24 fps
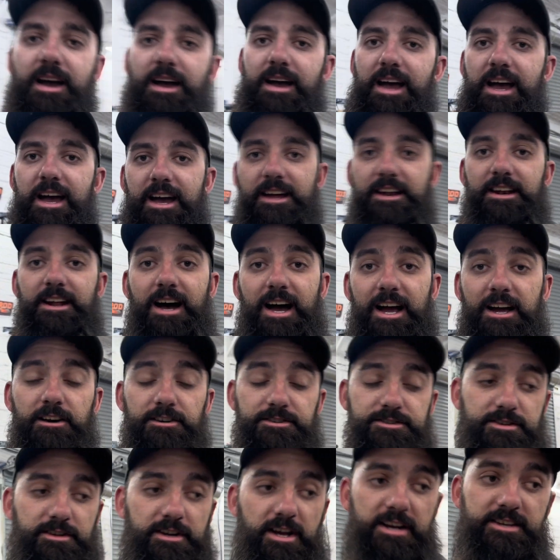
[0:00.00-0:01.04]
And I
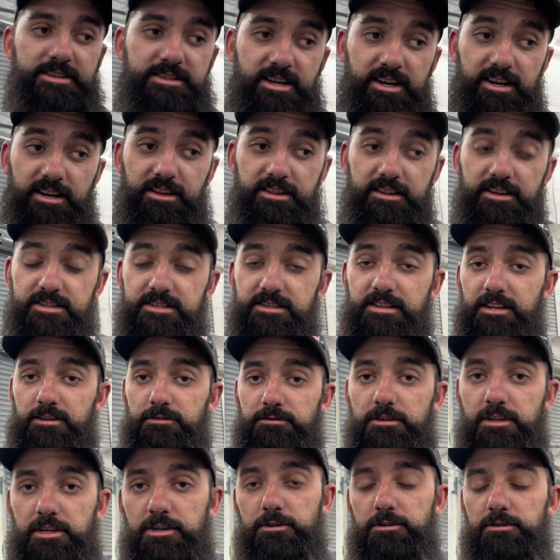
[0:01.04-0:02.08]
also gotta say, this
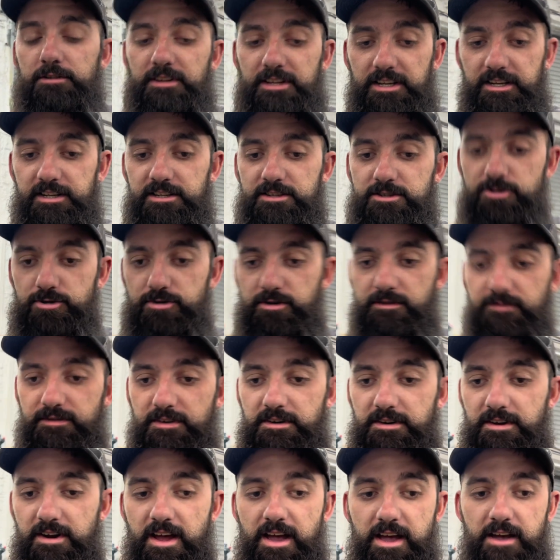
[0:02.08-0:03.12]
thing literally gets
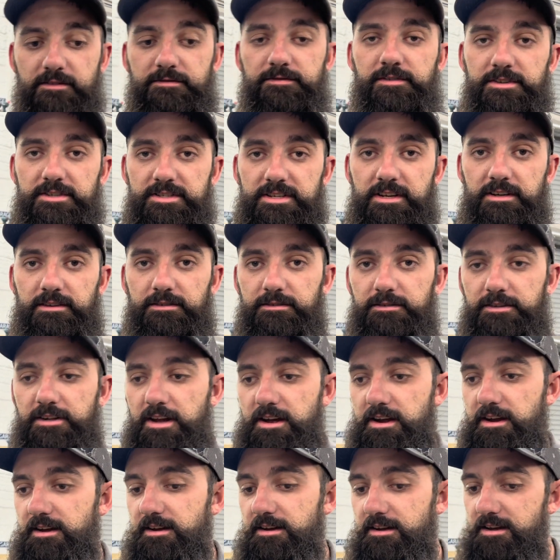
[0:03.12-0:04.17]
driven every single
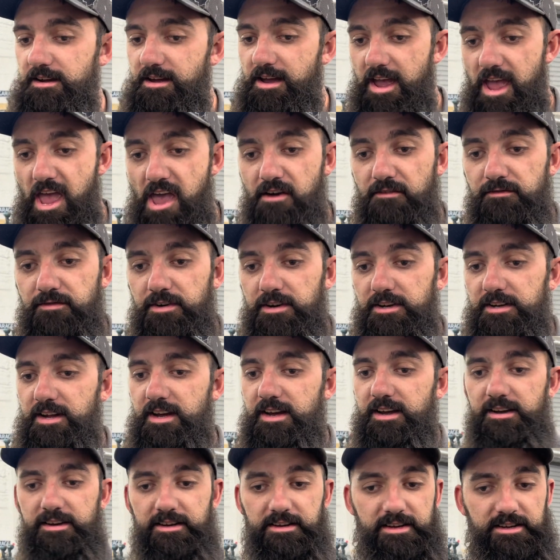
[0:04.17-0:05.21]
day. Every
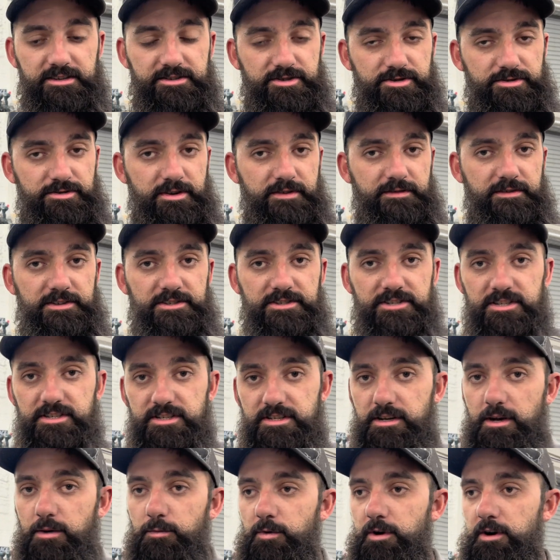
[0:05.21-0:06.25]
day it gets driven
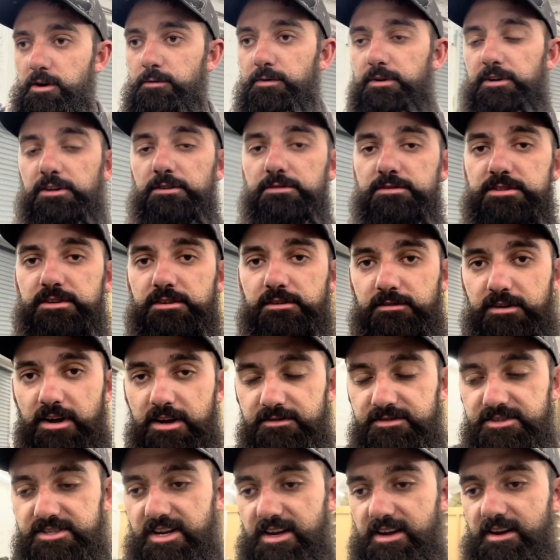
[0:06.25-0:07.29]
somewhere. We use it
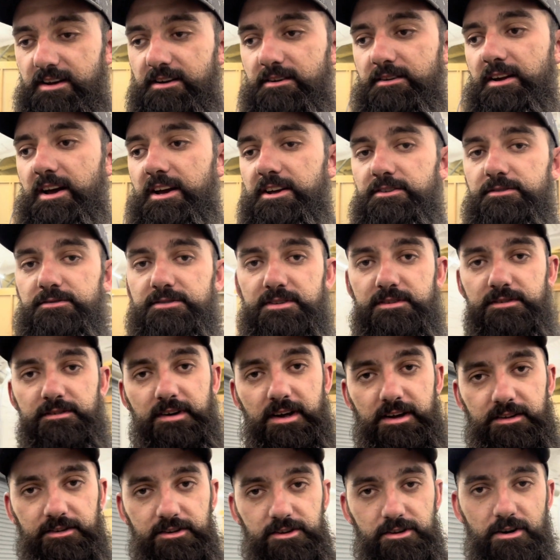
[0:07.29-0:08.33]
around town, I use it
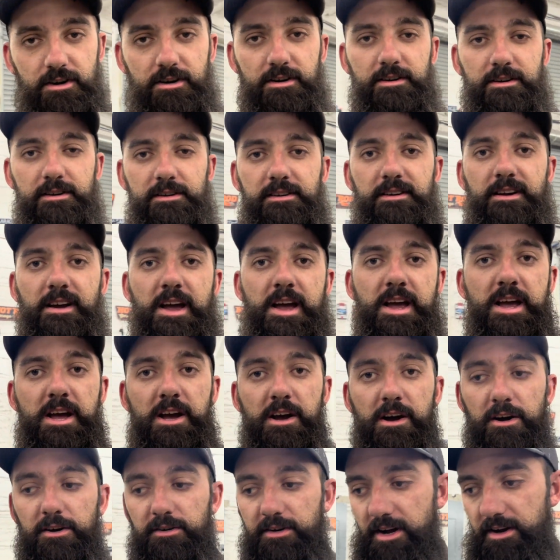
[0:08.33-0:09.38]
around the yard,
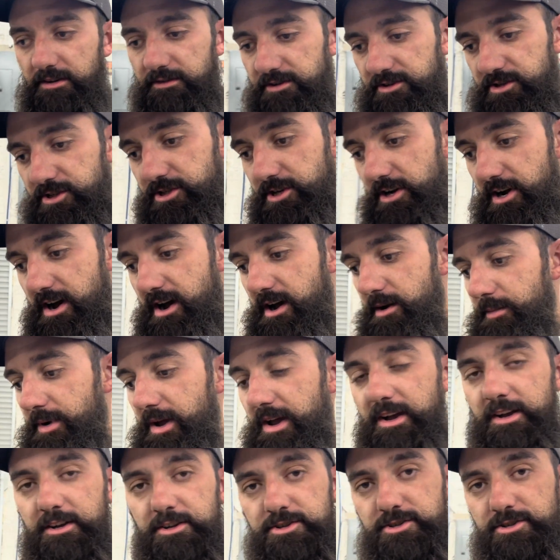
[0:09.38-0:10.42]
around the
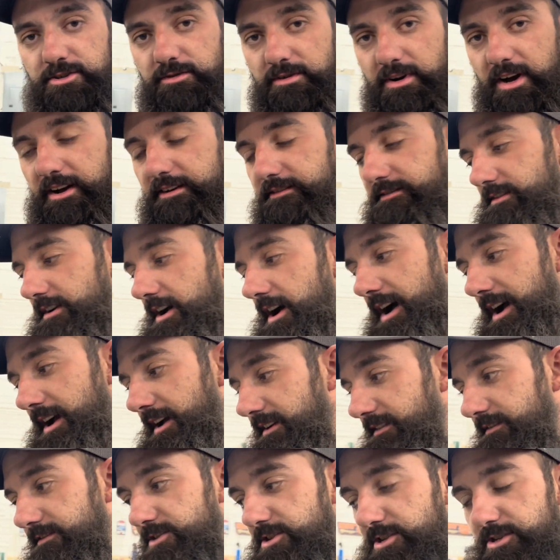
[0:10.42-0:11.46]
shop. Shoot,
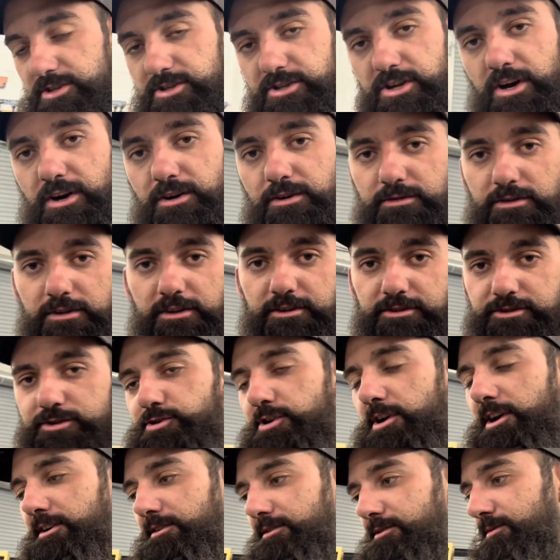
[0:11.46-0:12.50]
I towed a little
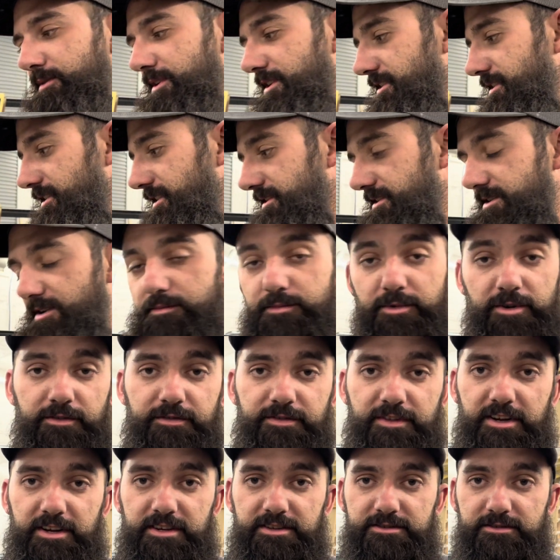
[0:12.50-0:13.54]
trailer with it to move
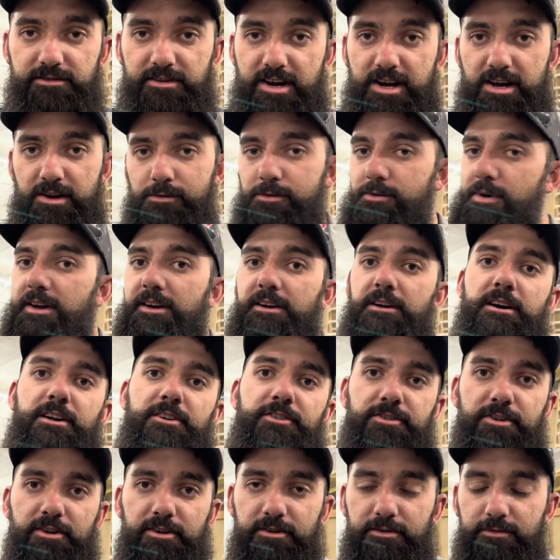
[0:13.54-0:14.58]
things around, went and got
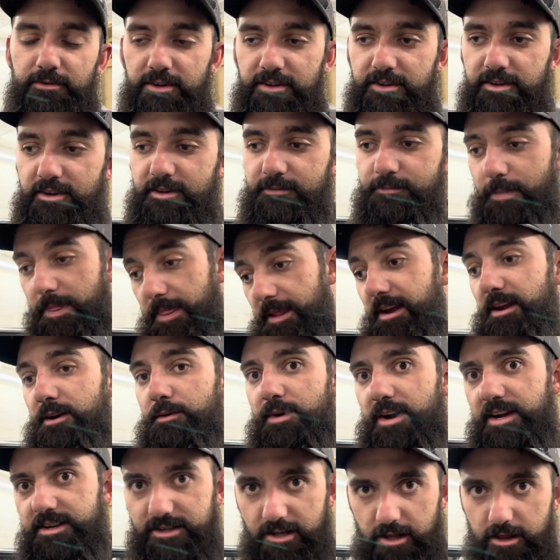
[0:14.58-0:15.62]
dirt with it.
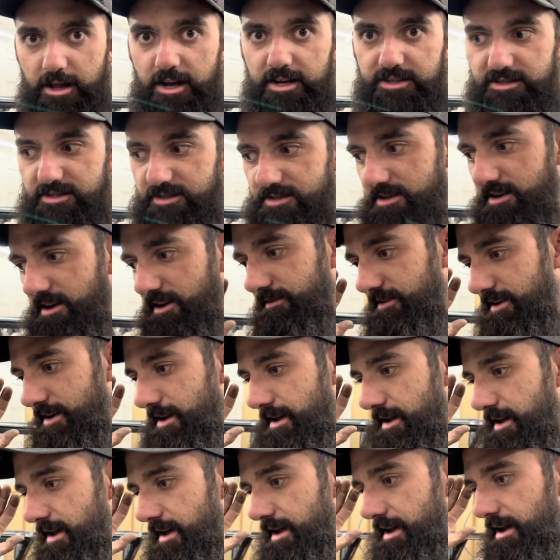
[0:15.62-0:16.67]
Anyways, lots of stuff.
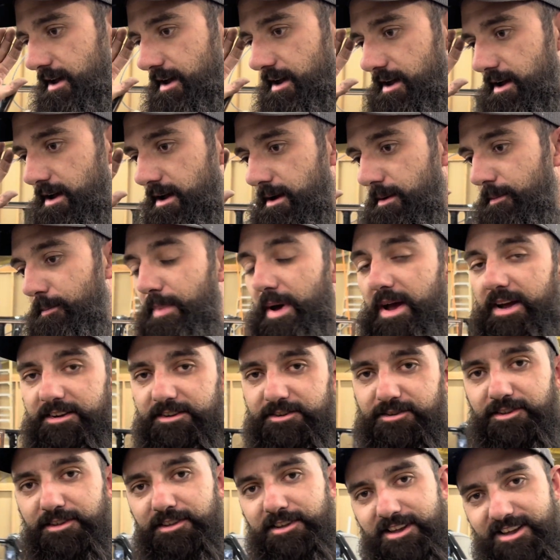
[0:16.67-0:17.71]
Back
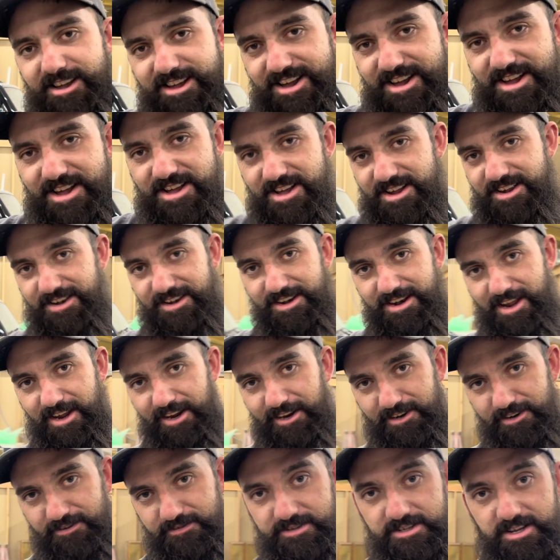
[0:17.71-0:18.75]
to the
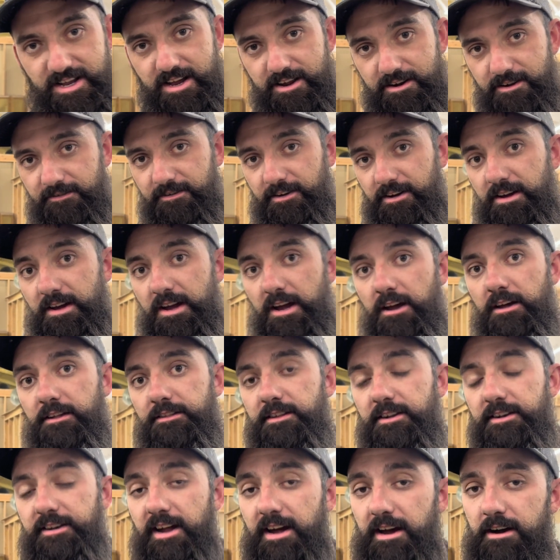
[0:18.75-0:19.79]
negative side of it.
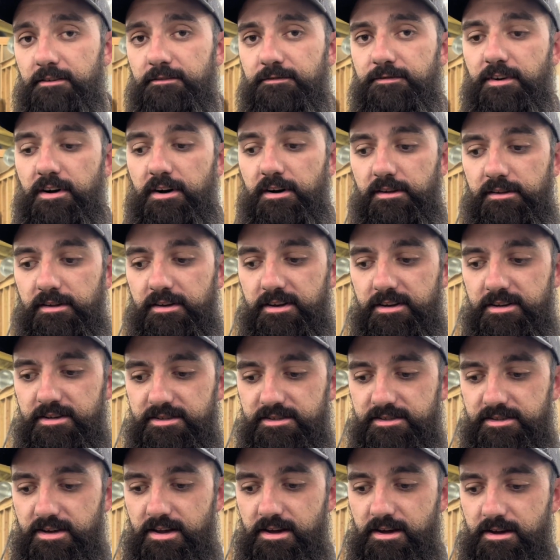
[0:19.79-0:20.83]
The downfall
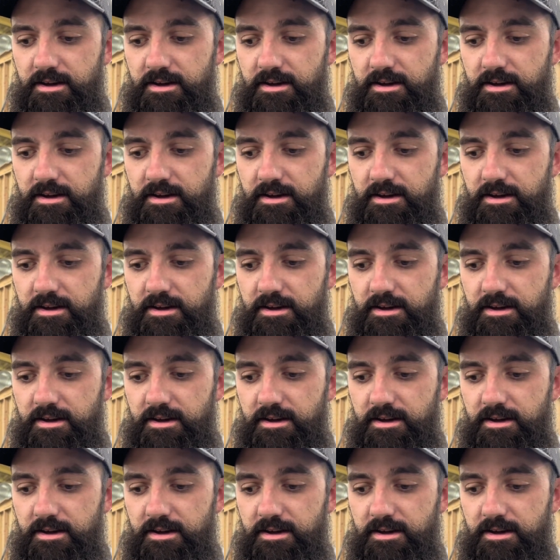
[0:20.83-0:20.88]
is